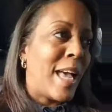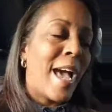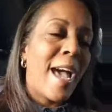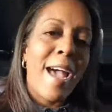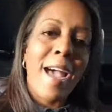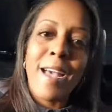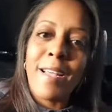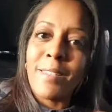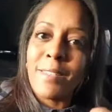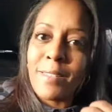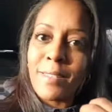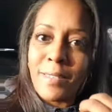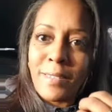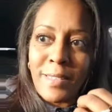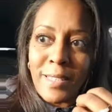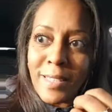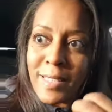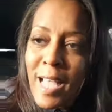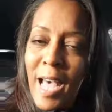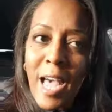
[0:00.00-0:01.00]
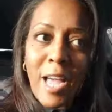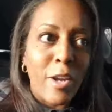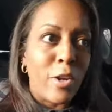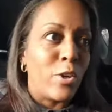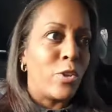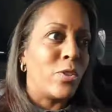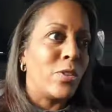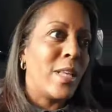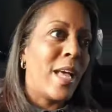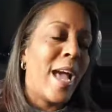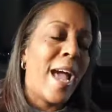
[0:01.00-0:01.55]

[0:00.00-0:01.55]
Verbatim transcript: has desires,